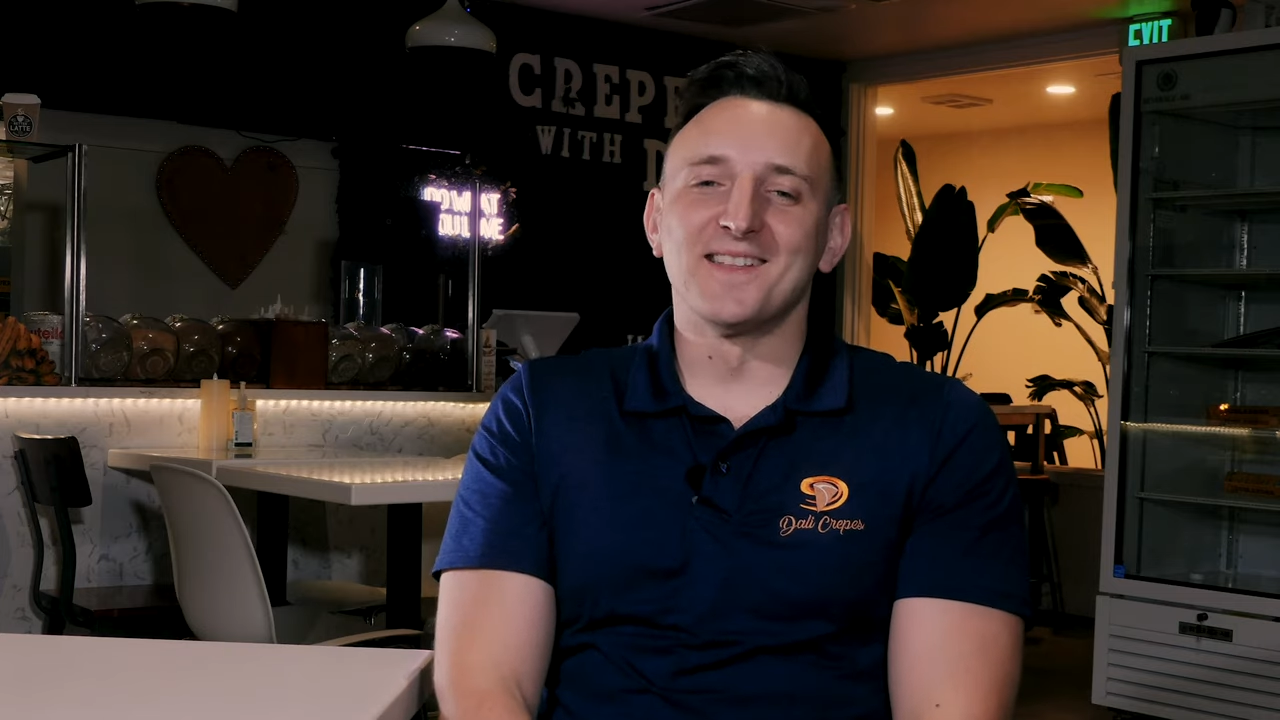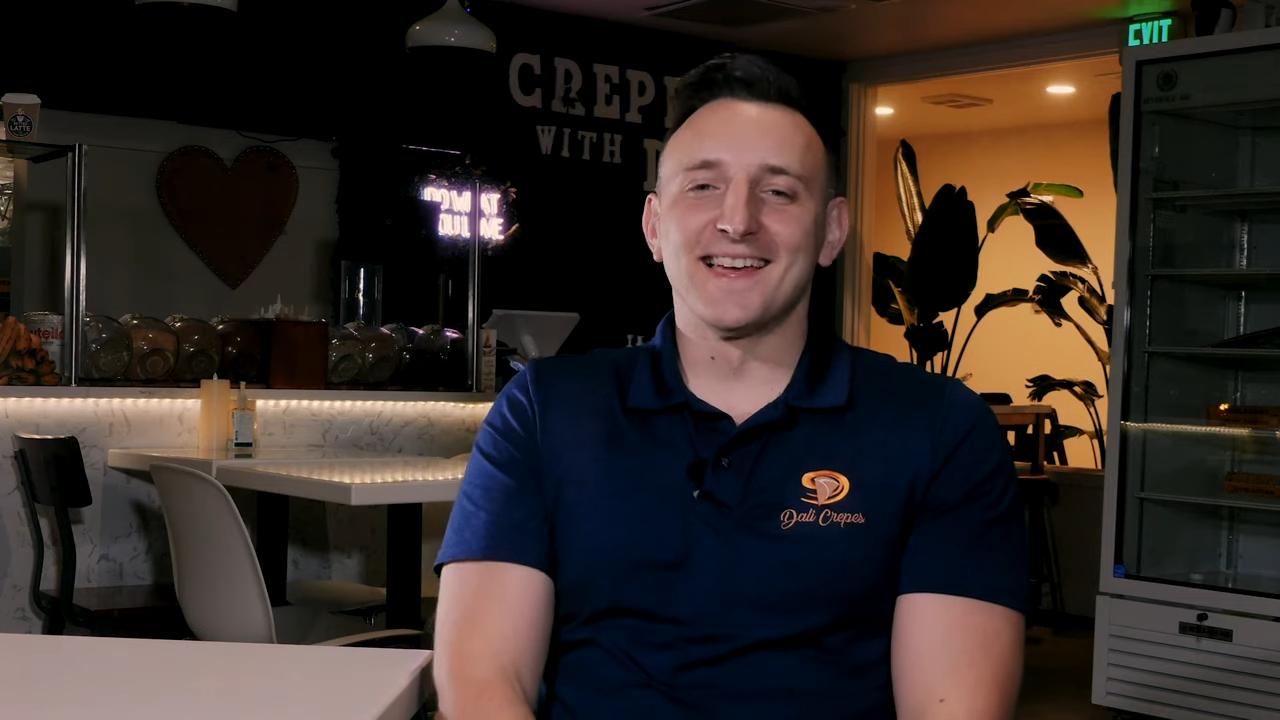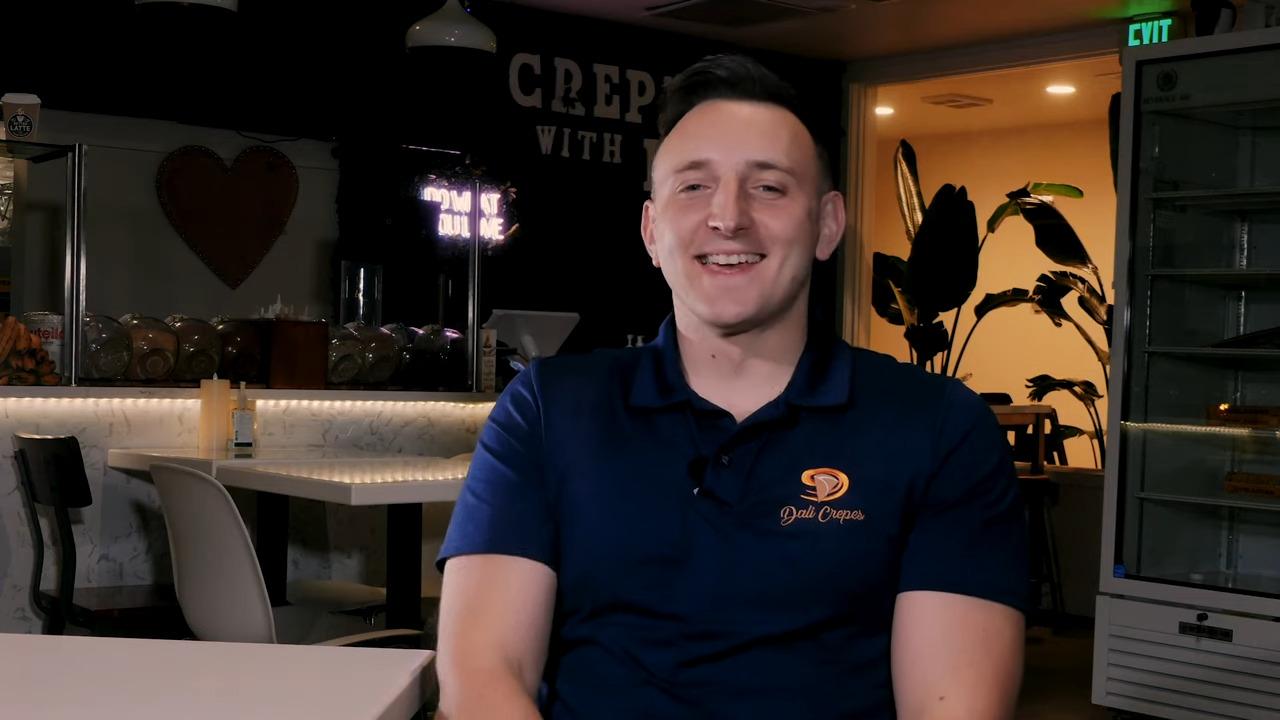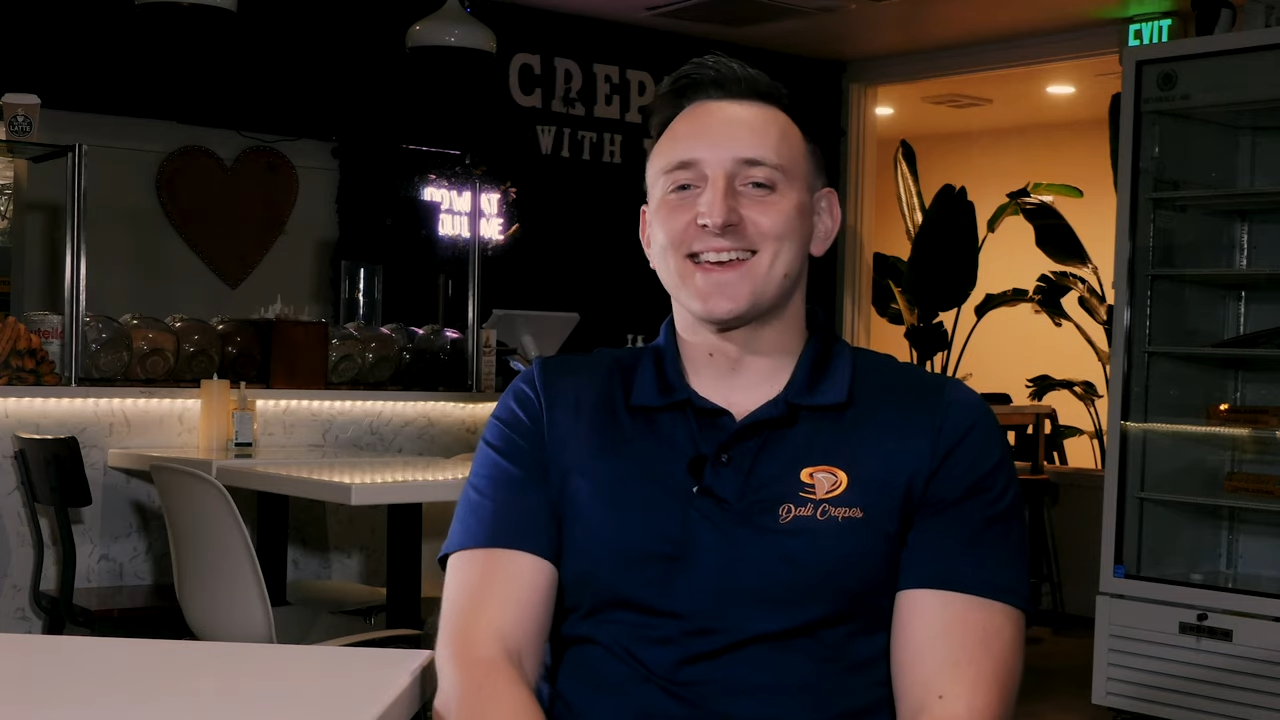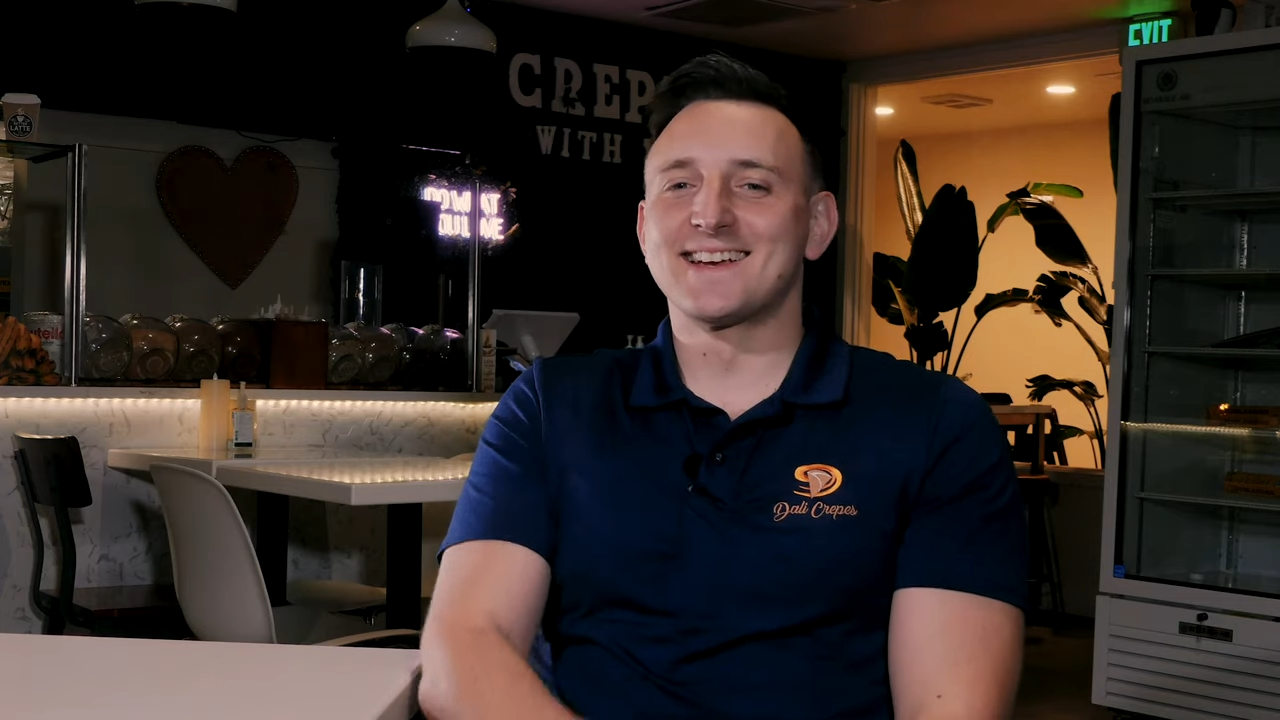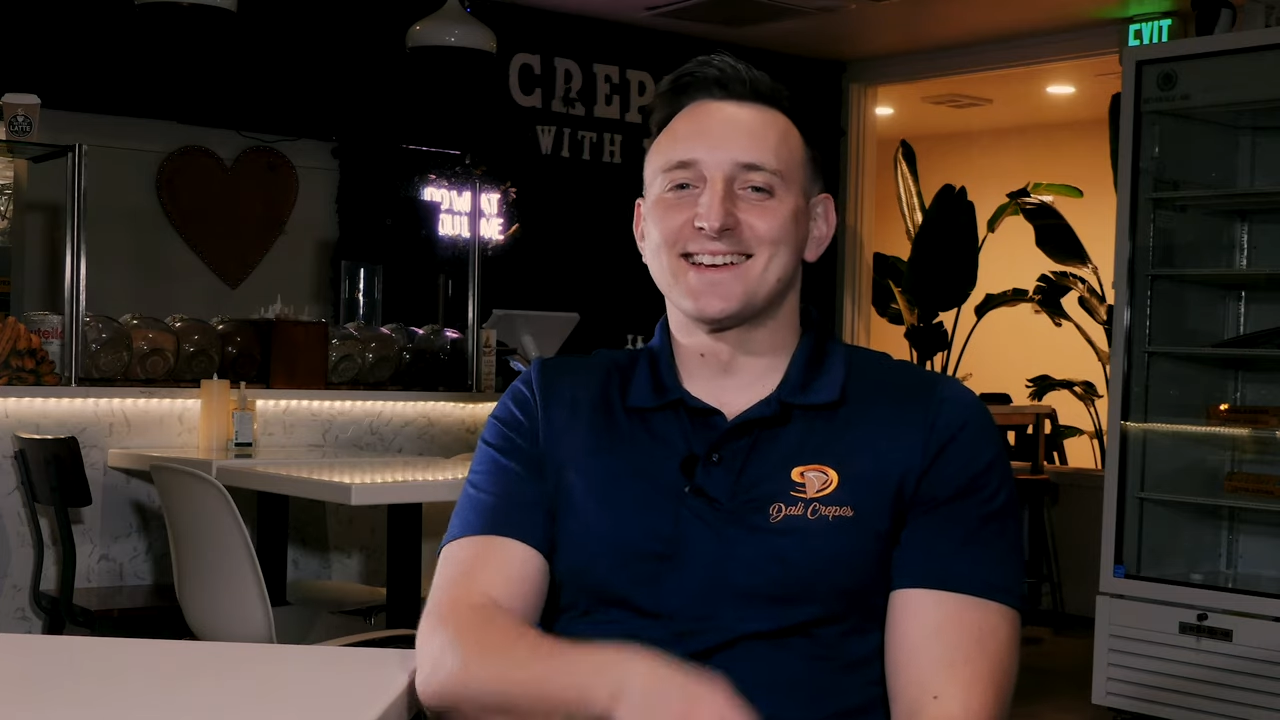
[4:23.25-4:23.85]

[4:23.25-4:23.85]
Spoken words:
like,